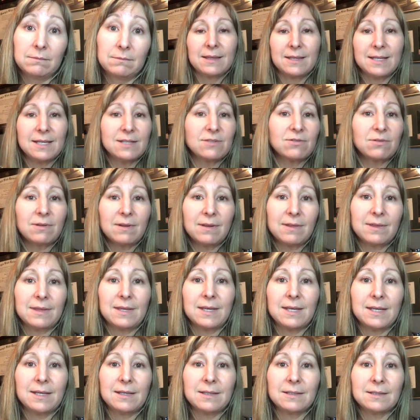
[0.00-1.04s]
These are the
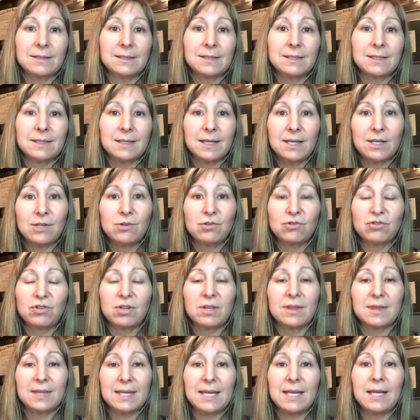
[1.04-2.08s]
things that you
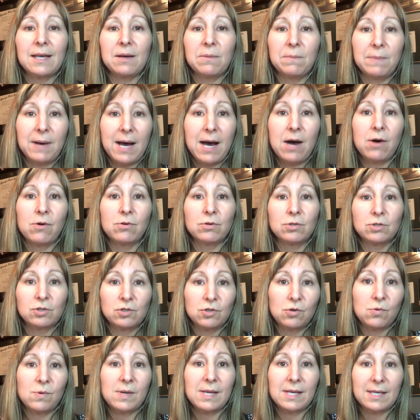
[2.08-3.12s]
should think about
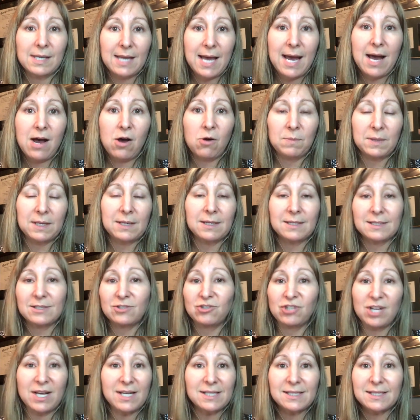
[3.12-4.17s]
doing now, because
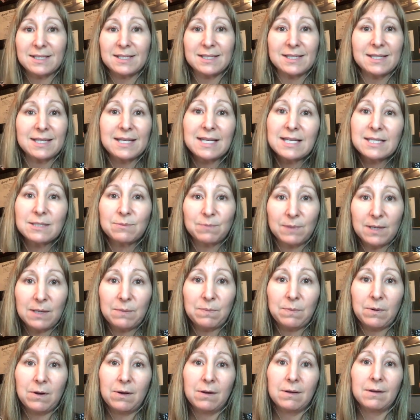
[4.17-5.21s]
just as these
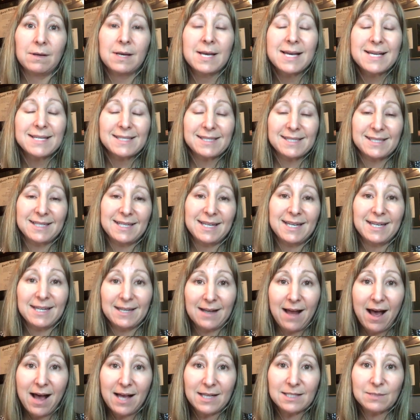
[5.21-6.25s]
people sitting
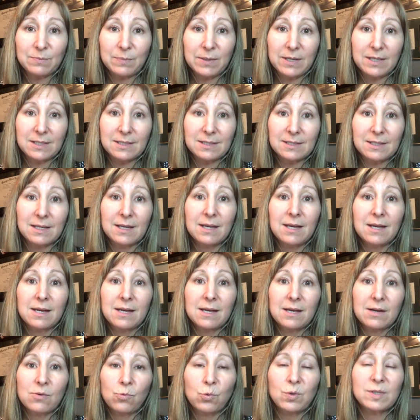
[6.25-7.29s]
in hospice
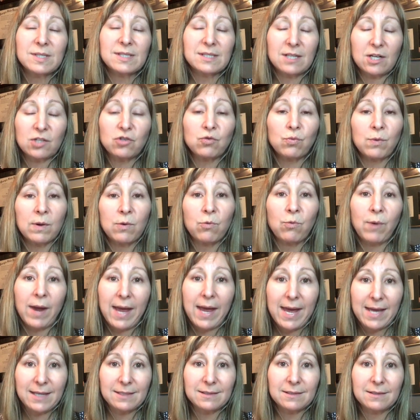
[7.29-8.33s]
with such
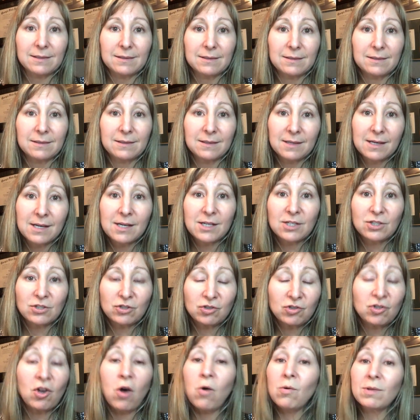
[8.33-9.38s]
regret,
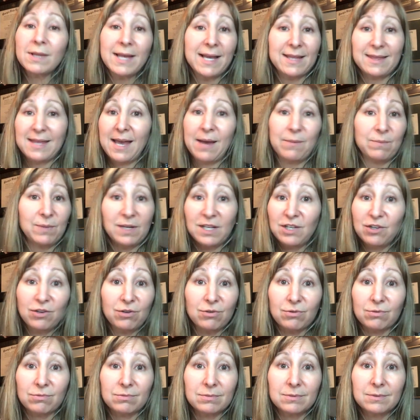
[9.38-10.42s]
don't let that be
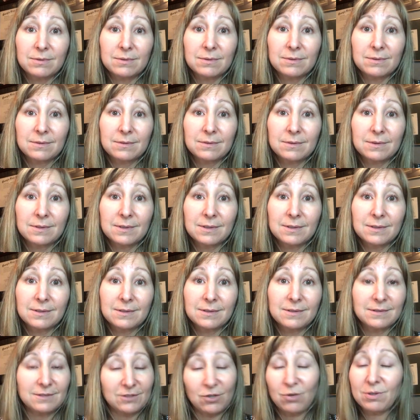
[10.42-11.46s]
you.
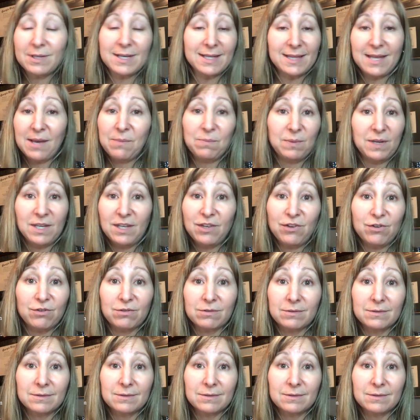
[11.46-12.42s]
Don't let that be you.